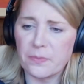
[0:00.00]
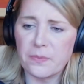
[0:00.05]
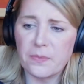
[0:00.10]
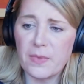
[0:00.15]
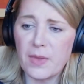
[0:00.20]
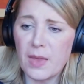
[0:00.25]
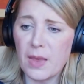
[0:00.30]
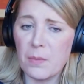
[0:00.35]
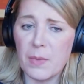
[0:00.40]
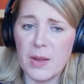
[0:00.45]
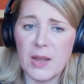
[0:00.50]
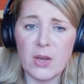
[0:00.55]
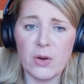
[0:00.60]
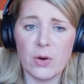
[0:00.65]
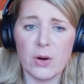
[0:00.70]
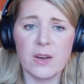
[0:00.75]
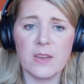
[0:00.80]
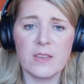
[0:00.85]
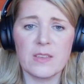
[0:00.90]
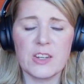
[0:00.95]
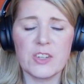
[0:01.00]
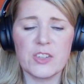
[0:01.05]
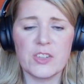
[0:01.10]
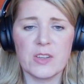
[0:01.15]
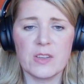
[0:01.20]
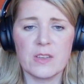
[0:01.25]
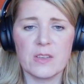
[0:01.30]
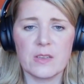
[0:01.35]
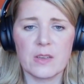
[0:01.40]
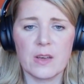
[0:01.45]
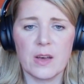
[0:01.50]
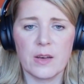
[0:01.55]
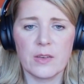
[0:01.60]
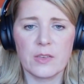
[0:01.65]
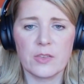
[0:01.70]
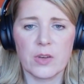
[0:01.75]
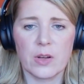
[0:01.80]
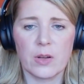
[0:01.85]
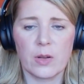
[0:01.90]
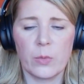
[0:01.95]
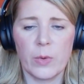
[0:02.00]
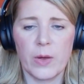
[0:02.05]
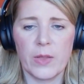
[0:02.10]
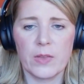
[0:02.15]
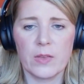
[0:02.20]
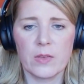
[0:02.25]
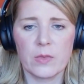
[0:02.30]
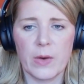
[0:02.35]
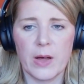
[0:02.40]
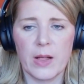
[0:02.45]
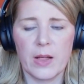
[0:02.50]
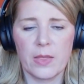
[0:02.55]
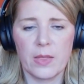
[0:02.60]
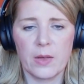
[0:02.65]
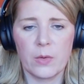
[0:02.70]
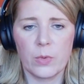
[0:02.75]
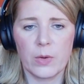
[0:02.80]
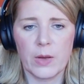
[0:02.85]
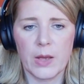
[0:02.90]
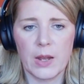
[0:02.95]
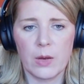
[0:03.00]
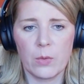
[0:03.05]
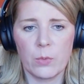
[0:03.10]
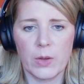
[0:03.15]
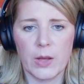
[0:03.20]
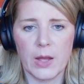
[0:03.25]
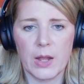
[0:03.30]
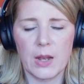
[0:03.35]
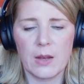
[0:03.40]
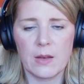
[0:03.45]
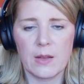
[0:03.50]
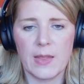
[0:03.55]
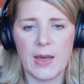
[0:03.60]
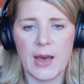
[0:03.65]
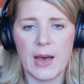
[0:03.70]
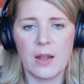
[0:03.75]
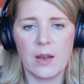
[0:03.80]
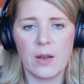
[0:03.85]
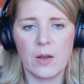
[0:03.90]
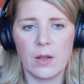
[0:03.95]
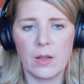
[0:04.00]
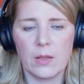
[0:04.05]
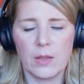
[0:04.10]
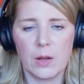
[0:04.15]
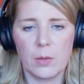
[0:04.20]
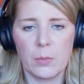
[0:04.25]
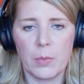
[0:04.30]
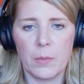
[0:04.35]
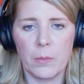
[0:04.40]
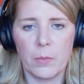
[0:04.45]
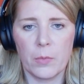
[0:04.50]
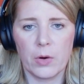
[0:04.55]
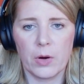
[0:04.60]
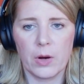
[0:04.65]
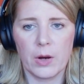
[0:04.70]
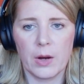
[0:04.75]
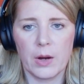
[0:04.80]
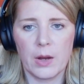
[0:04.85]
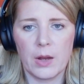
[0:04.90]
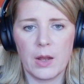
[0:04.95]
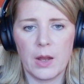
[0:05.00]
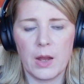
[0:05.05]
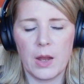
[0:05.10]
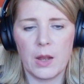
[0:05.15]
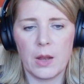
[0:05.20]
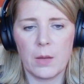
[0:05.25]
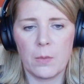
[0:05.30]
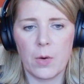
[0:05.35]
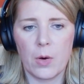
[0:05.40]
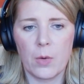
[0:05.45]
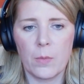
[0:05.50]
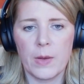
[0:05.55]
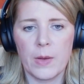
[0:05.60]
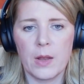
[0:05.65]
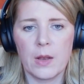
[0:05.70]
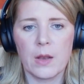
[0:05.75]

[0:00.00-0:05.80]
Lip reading: many organizations struggle with as well. I think we'll get into that a little bit more in a moment.